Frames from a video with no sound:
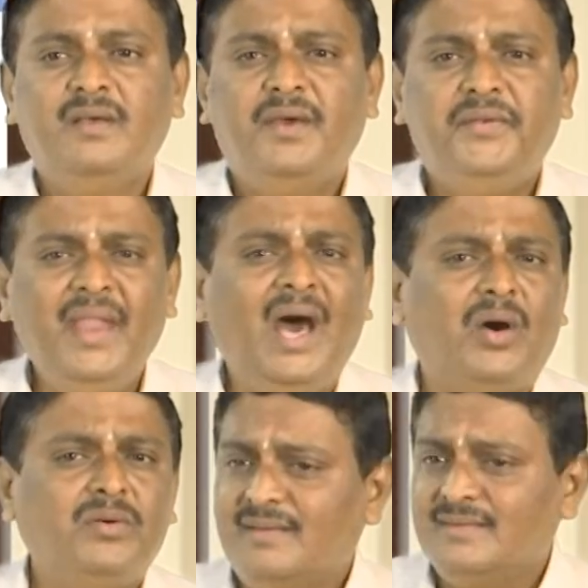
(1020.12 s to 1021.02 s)

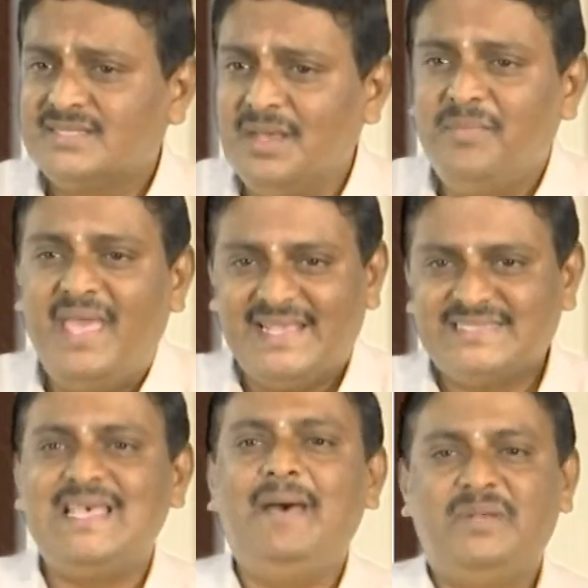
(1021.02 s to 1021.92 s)
Now, some
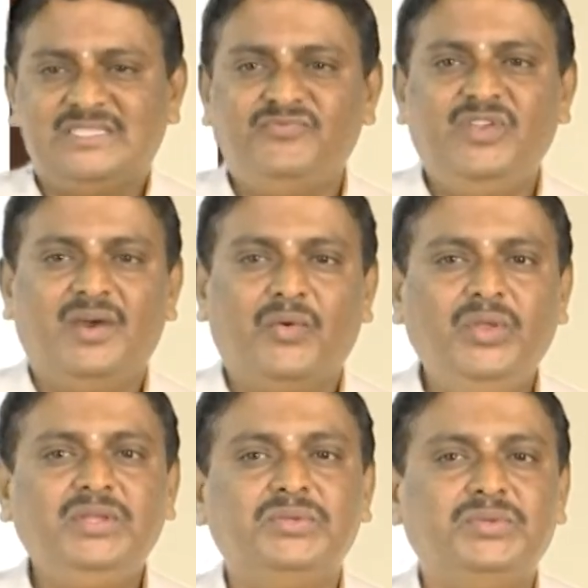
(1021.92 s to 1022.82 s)
examples, we are
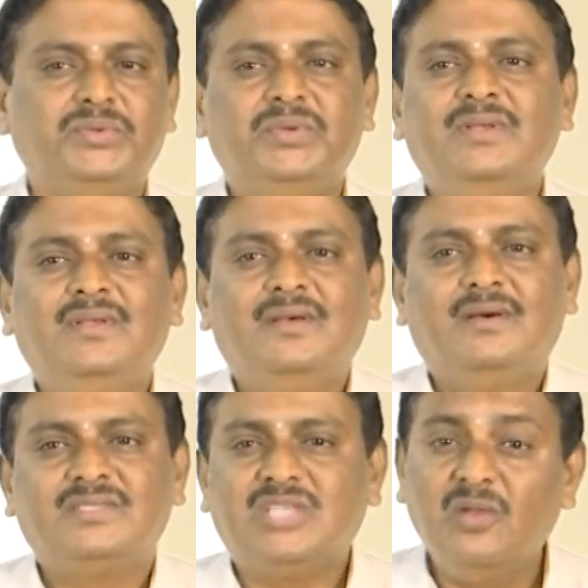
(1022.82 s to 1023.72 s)
going to
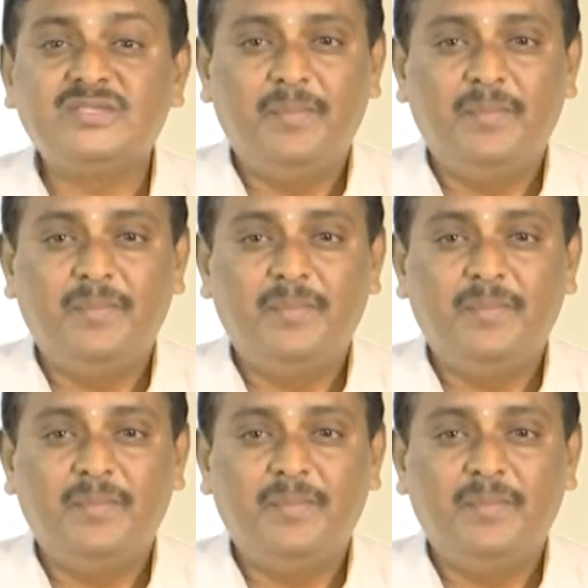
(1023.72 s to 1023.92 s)
solve some